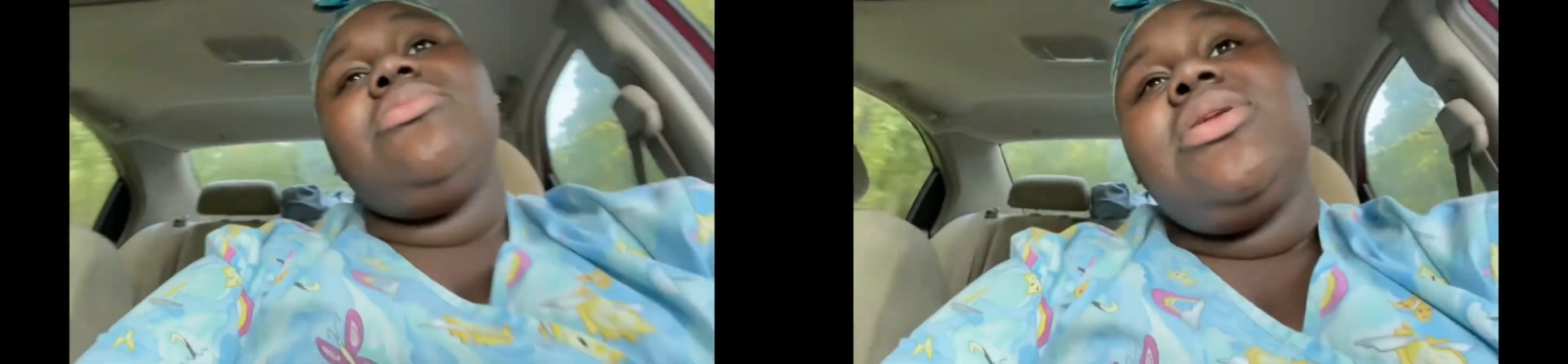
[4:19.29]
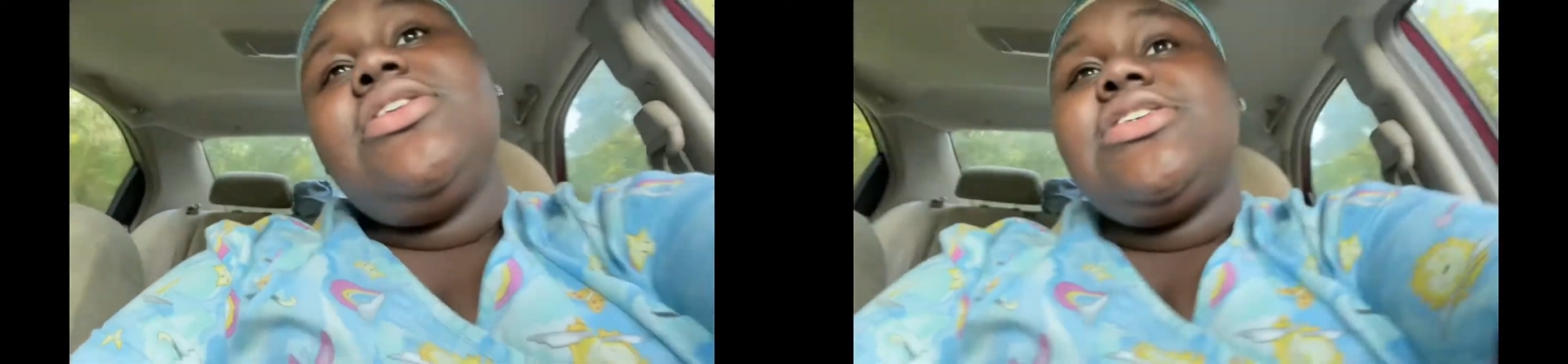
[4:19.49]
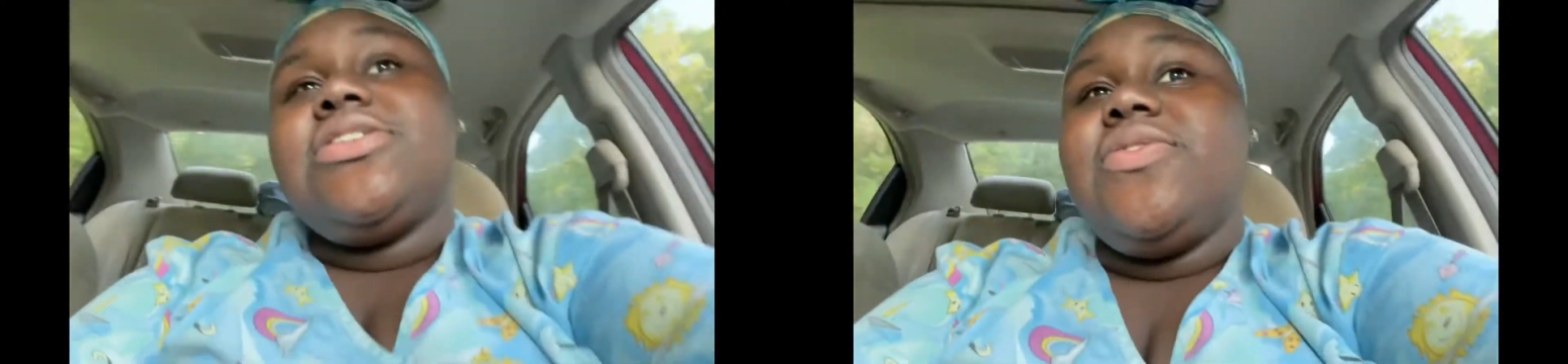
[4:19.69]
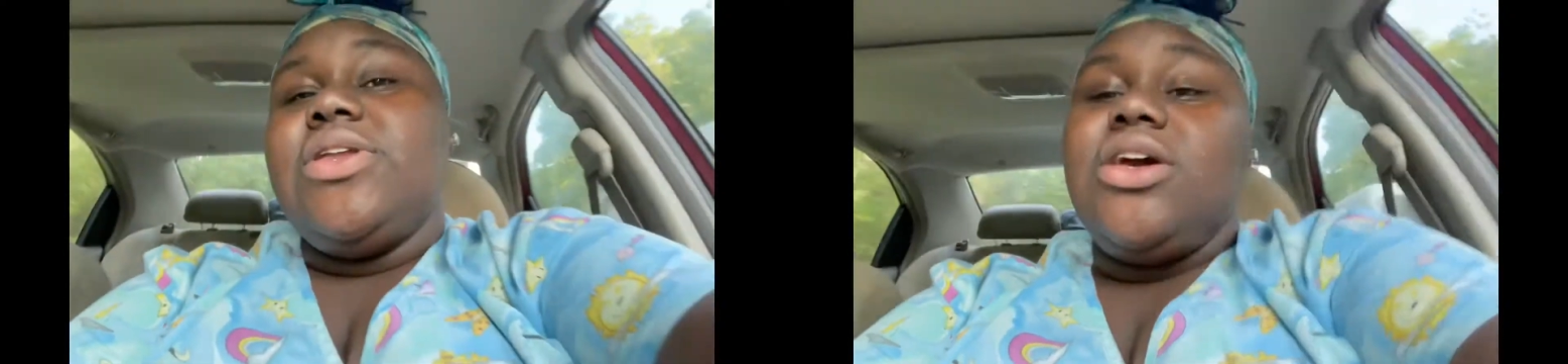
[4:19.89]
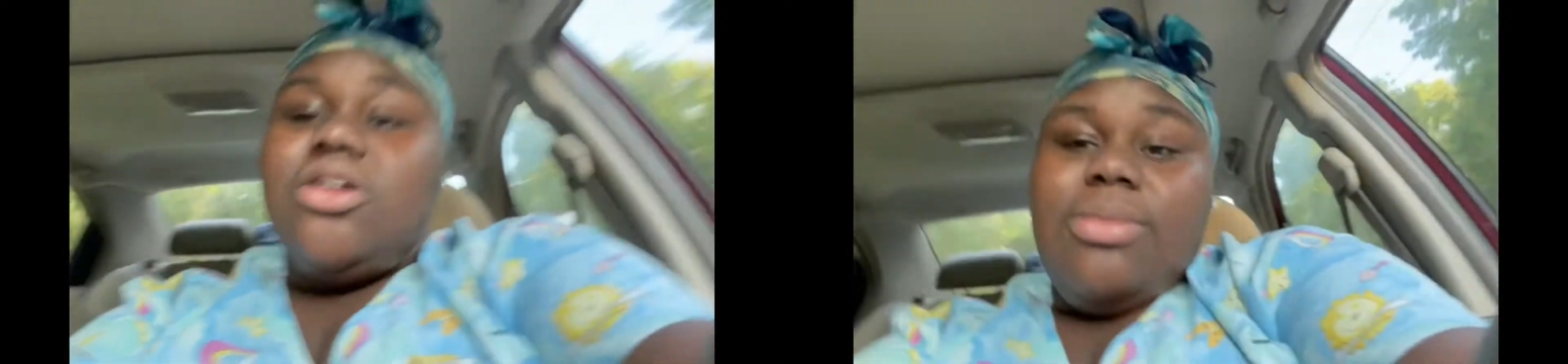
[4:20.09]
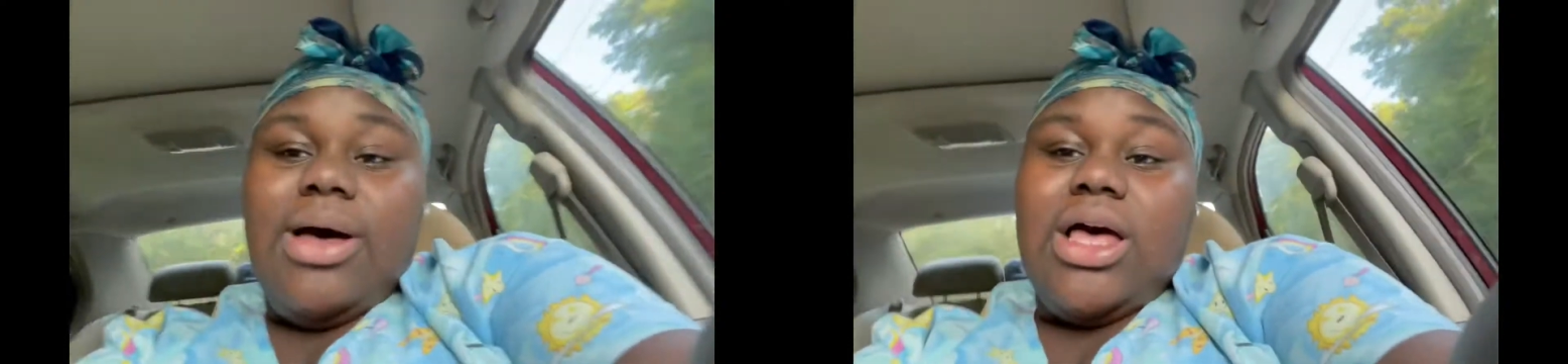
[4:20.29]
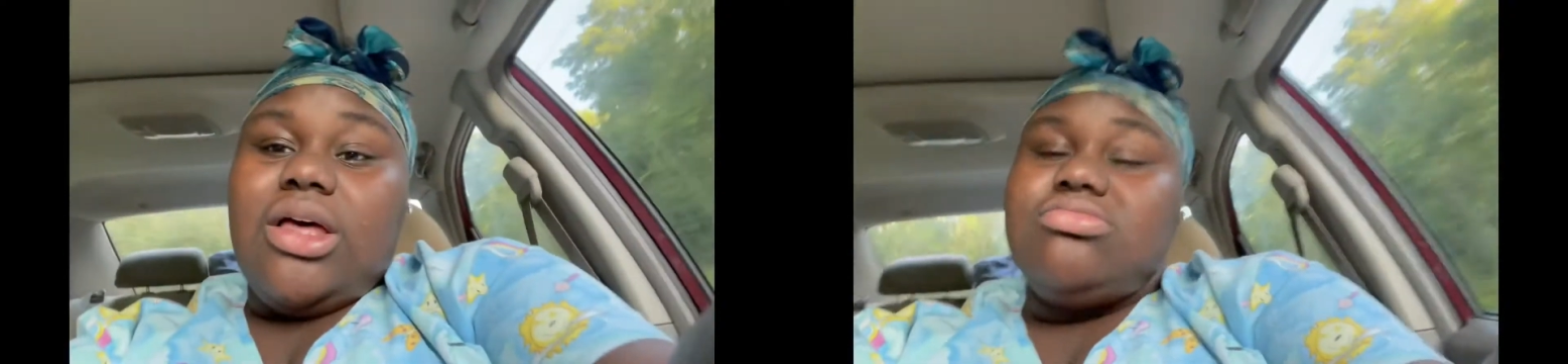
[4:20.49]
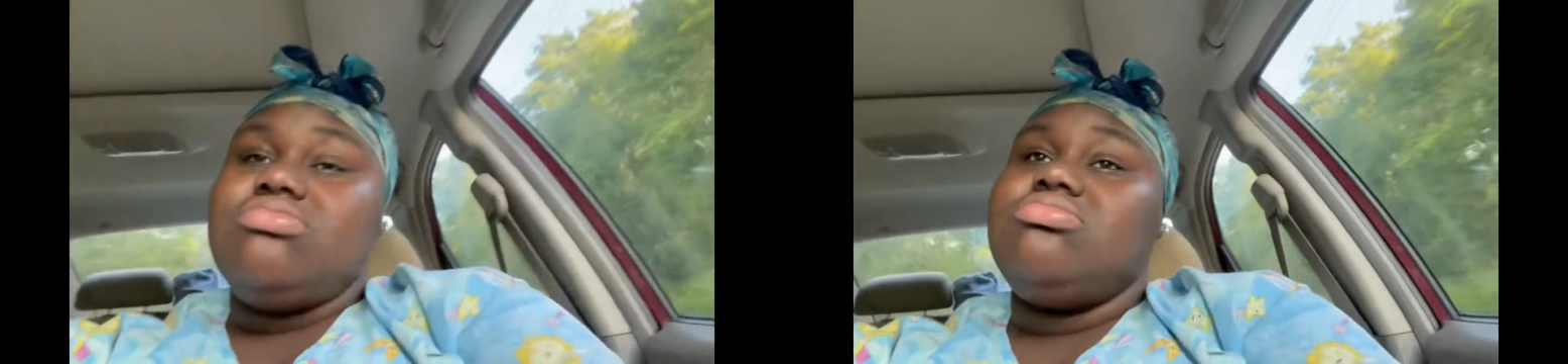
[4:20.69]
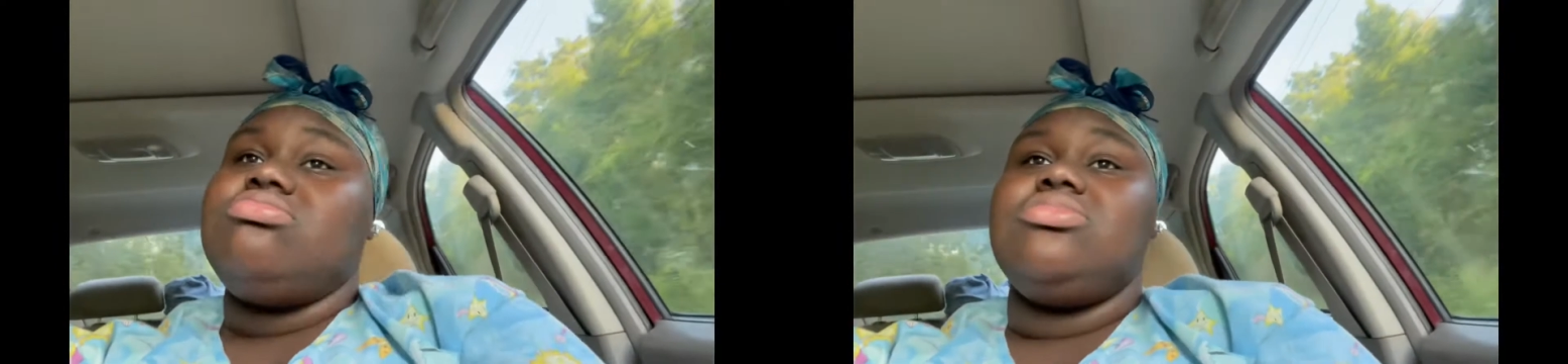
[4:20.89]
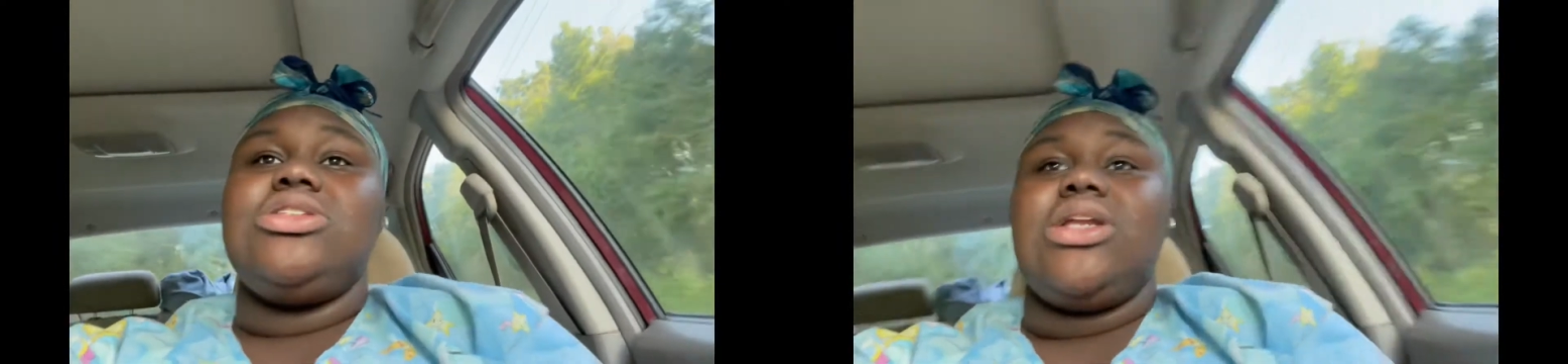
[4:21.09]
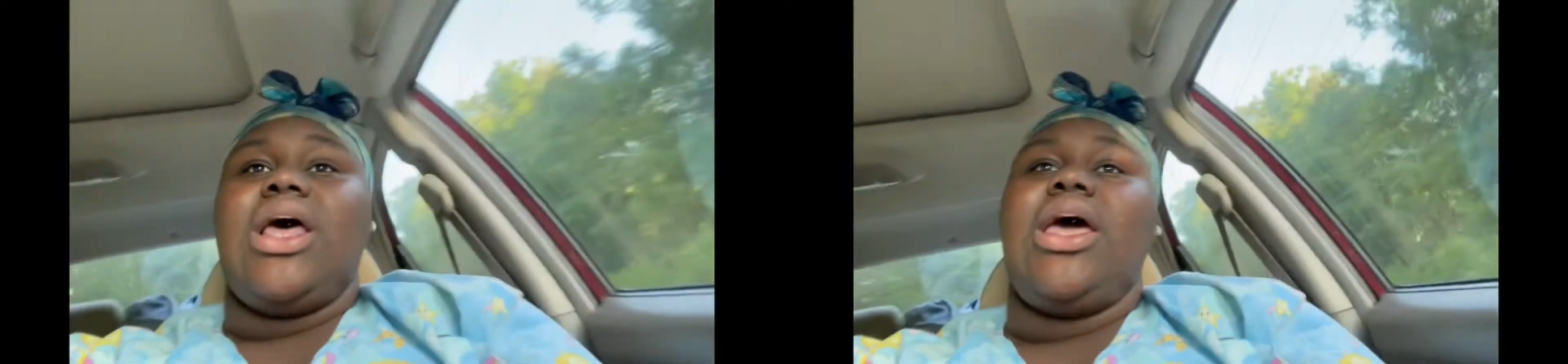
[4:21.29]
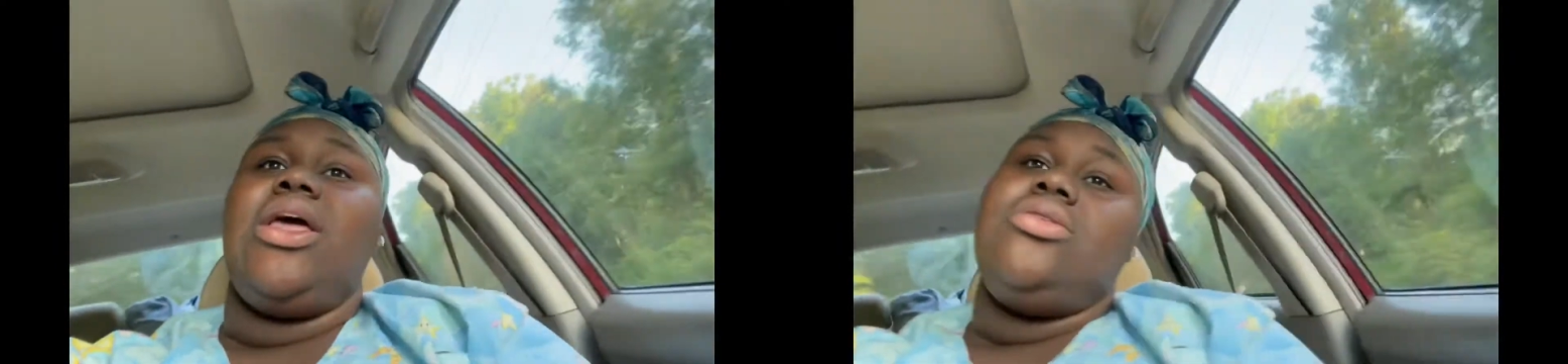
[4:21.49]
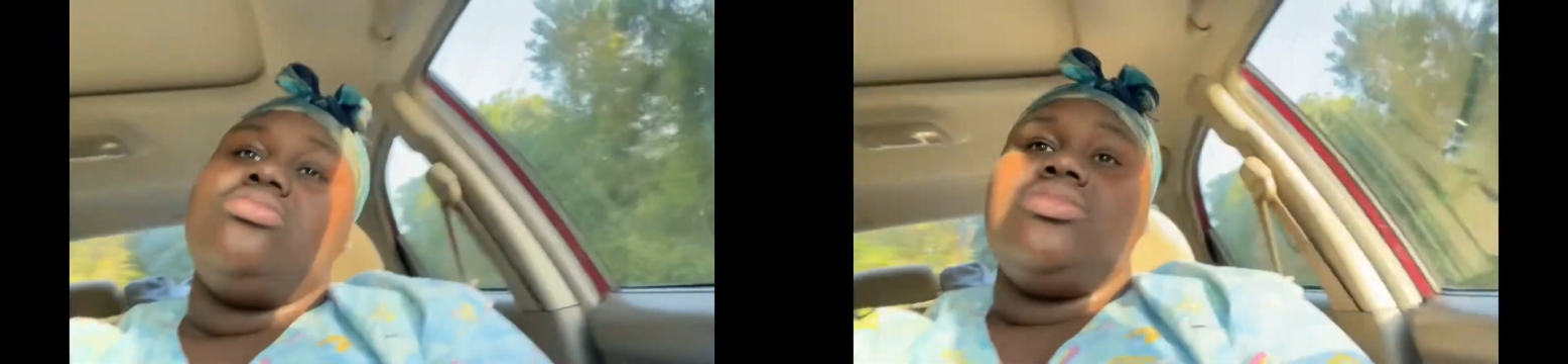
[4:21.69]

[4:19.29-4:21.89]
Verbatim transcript: upload this video by tonight